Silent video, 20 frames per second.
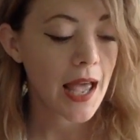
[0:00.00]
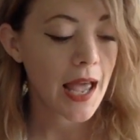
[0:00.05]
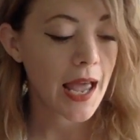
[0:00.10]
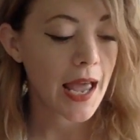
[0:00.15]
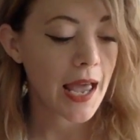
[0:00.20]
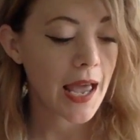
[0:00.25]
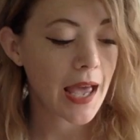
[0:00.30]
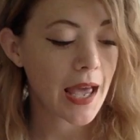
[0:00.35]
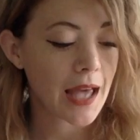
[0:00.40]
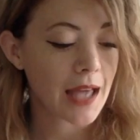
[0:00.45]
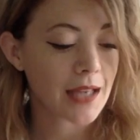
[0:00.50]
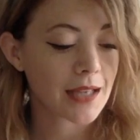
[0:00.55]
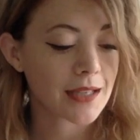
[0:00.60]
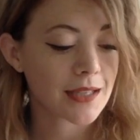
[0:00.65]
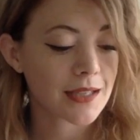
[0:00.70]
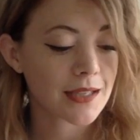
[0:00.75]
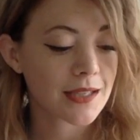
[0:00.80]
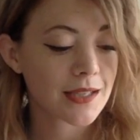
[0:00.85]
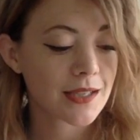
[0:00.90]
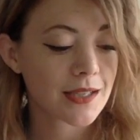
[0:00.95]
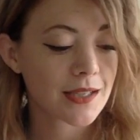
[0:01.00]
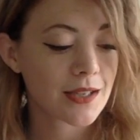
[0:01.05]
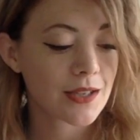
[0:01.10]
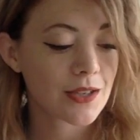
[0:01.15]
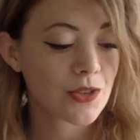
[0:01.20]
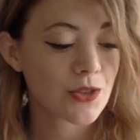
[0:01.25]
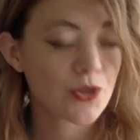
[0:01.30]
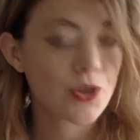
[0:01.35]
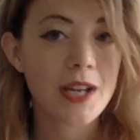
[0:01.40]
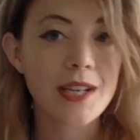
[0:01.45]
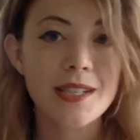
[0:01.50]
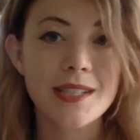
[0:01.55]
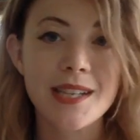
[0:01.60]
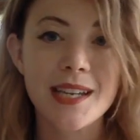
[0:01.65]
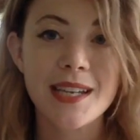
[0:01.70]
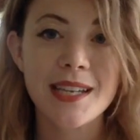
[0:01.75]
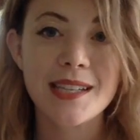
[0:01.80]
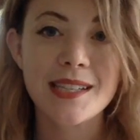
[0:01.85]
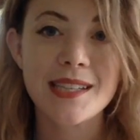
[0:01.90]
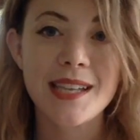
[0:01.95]
And try to
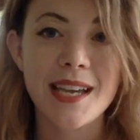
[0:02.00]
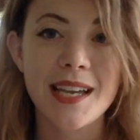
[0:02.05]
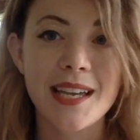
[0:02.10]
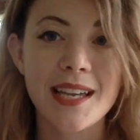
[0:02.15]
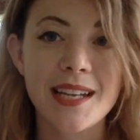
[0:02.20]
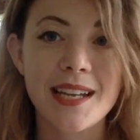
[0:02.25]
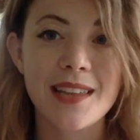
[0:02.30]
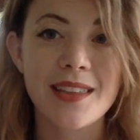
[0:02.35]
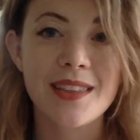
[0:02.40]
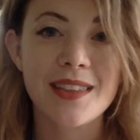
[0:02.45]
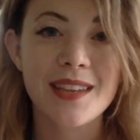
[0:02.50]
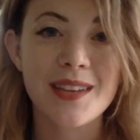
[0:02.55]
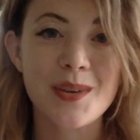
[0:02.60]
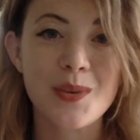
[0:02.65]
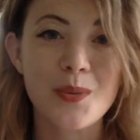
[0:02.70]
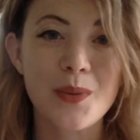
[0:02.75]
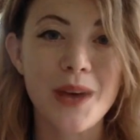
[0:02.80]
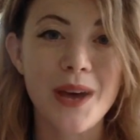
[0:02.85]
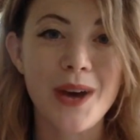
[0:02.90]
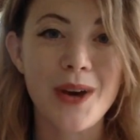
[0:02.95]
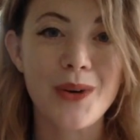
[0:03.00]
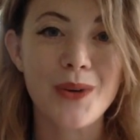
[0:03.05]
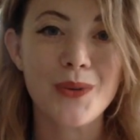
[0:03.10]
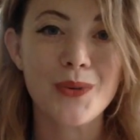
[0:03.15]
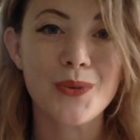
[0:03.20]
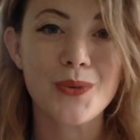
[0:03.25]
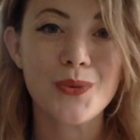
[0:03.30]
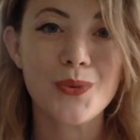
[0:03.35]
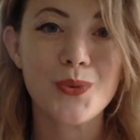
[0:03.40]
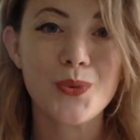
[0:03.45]
take a second and think about